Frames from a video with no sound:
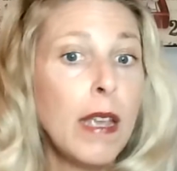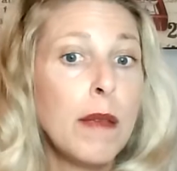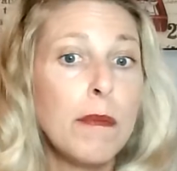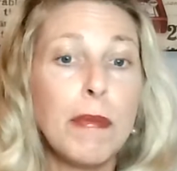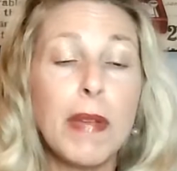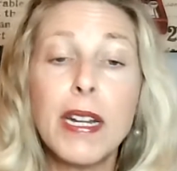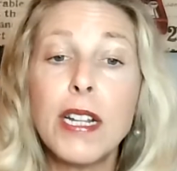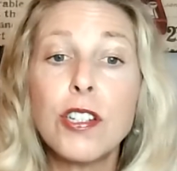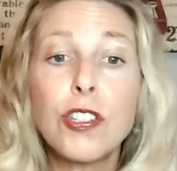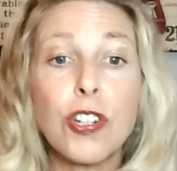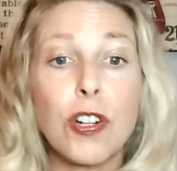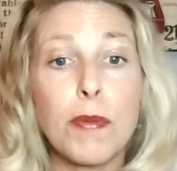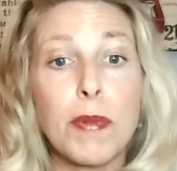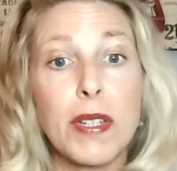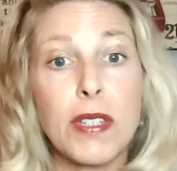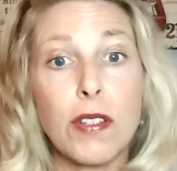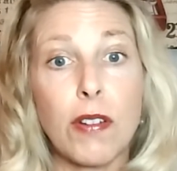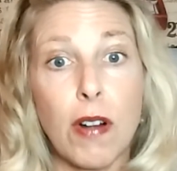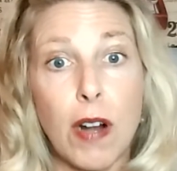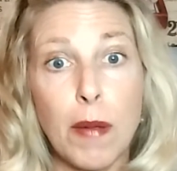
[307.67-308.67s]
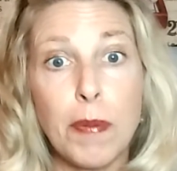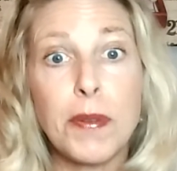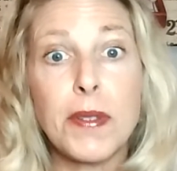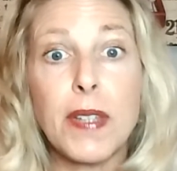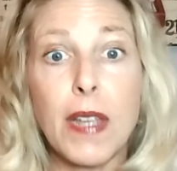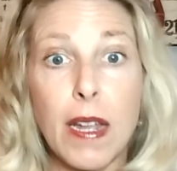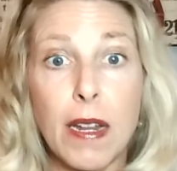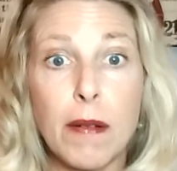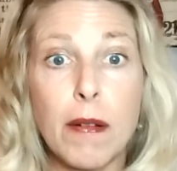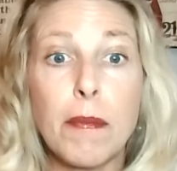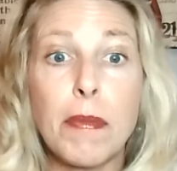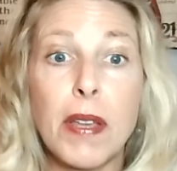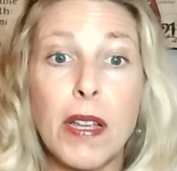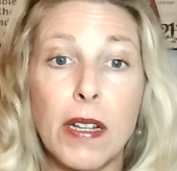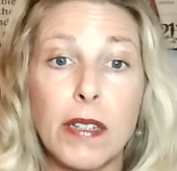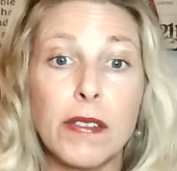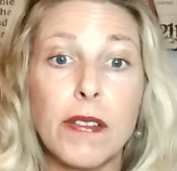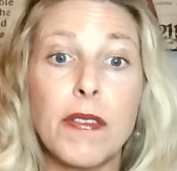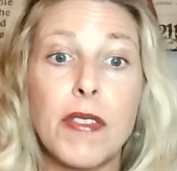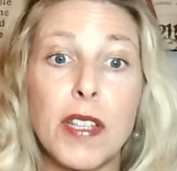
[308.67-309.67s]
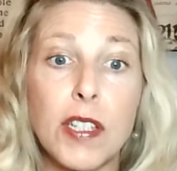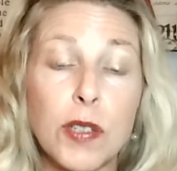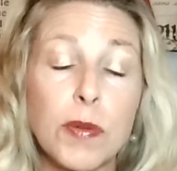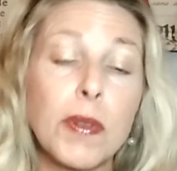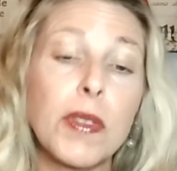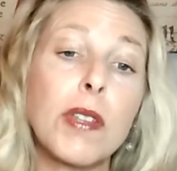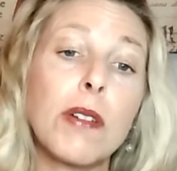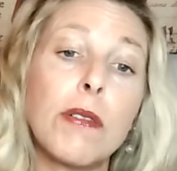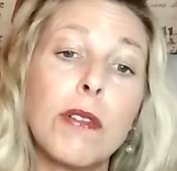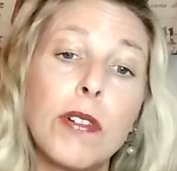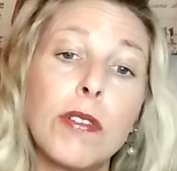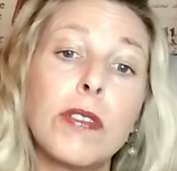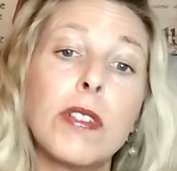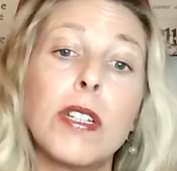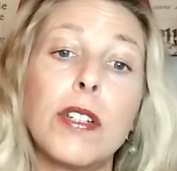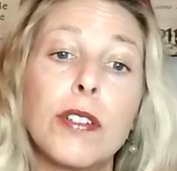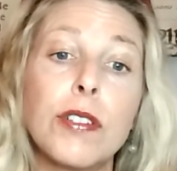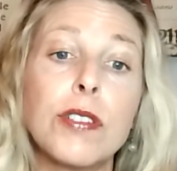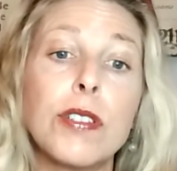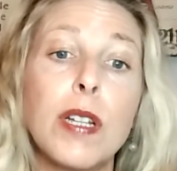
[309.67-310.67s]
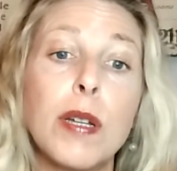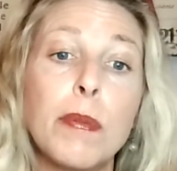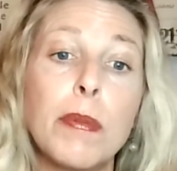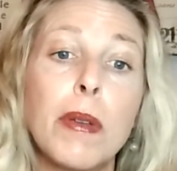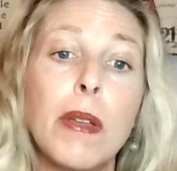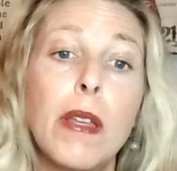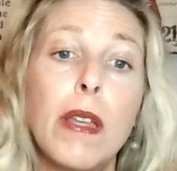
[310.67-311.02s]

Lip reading: Many Germans are upset because of this with their own leadership.